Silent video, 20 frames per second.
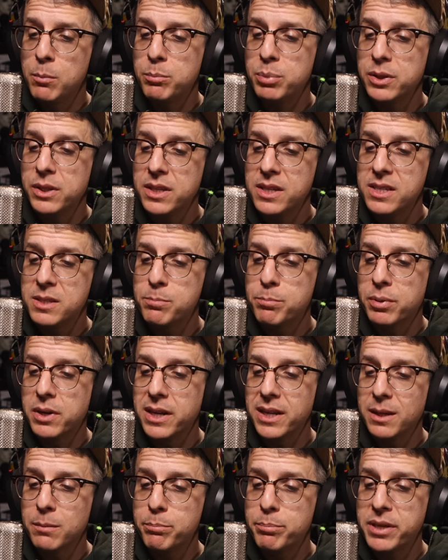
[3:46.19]
Please
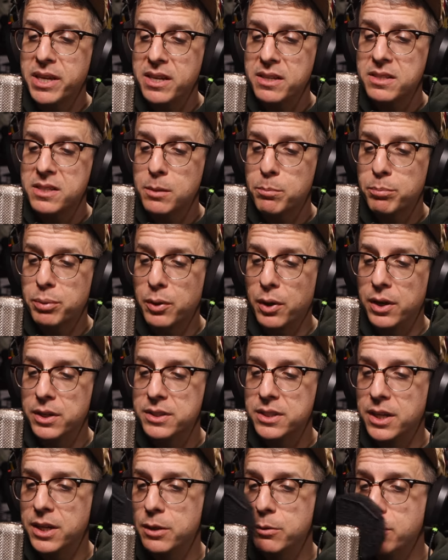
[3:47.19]
bring pizza
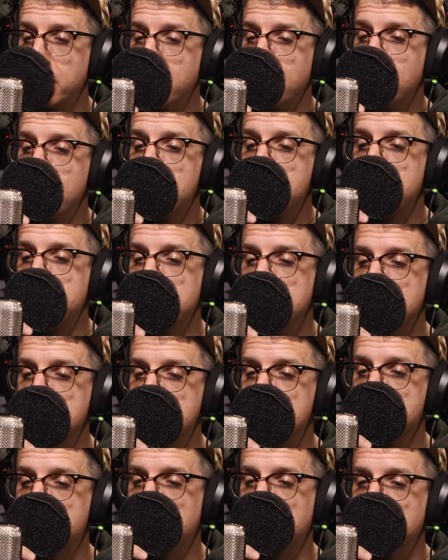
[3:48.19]
pronto.
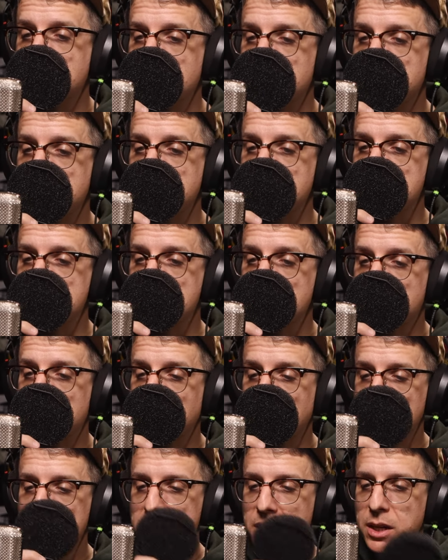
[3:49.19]
Please bring pizza
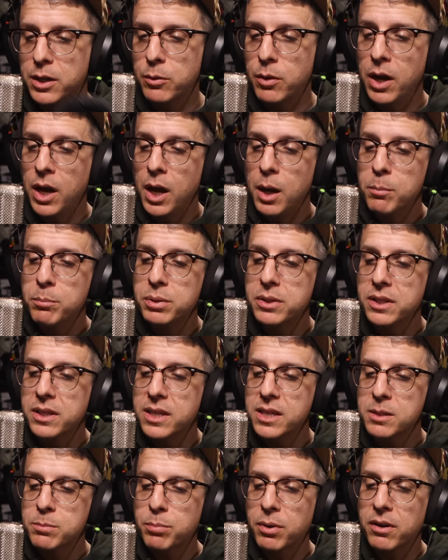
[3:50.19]
pronto.
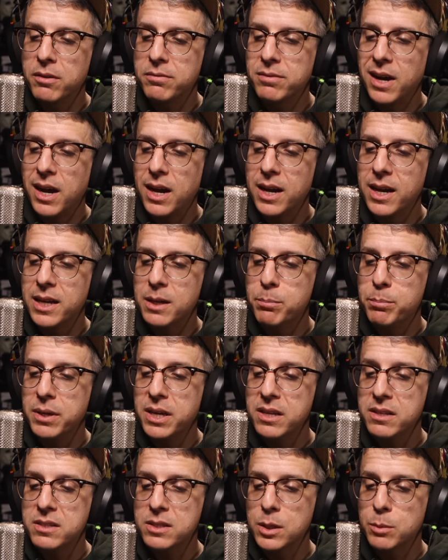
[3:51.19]
Please provide
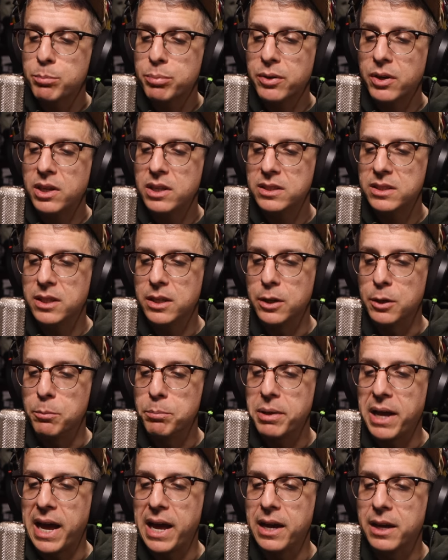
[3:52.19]
pizza pronto,
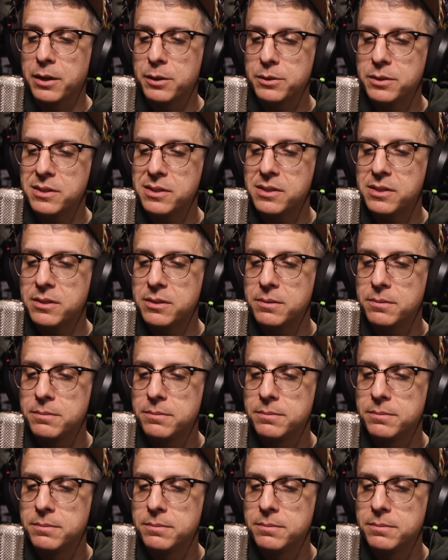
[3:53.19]
pals.